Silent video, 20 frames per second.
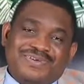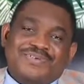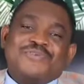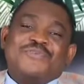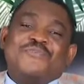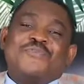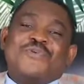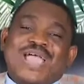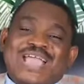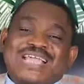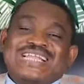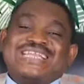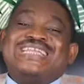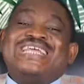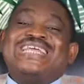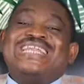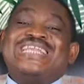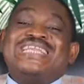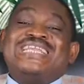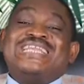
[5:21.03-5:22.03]
when
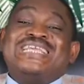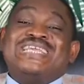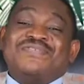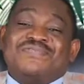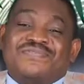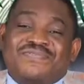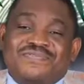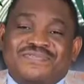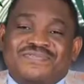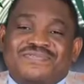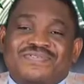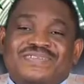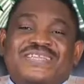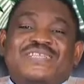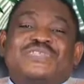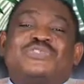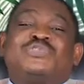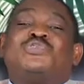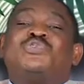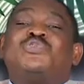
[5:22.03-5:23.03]
they leave
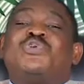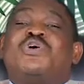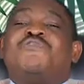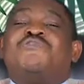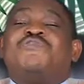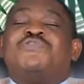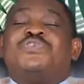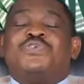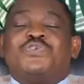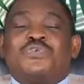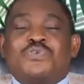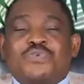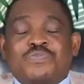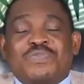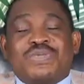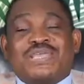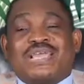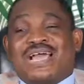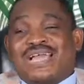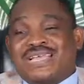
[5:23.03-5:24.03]
the two of you
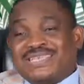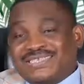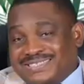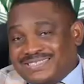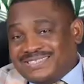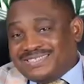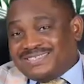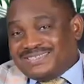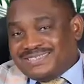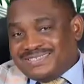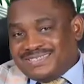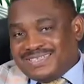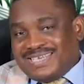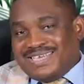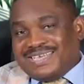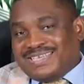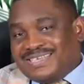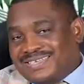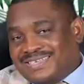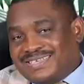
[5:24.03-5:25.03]
behind,
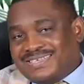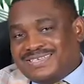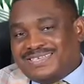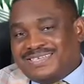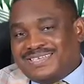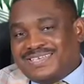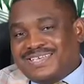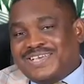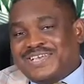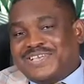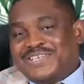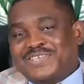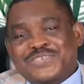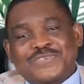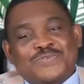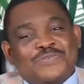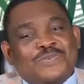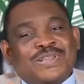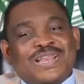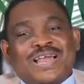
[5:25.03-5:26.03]
hey,
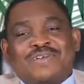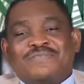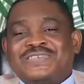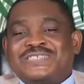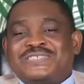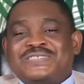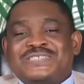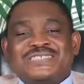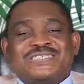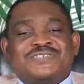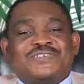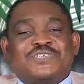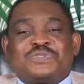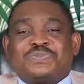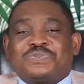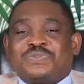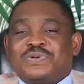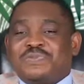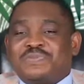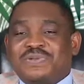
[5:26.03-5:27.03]
you will have a serious
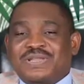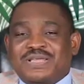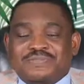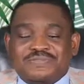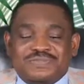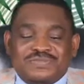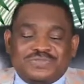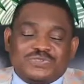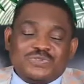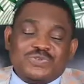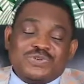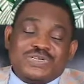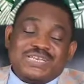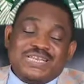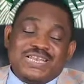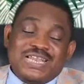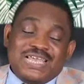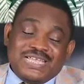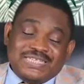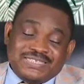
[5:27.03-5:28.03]
problem to
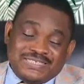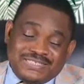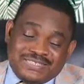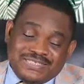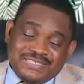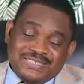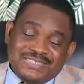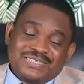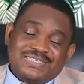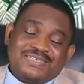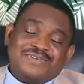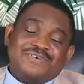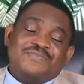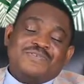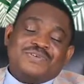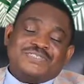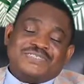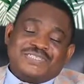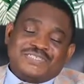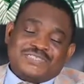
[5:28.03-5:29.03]
relate
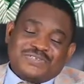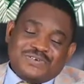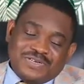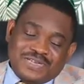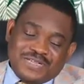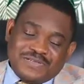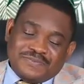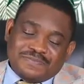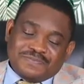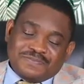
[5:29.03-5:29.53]
with each other.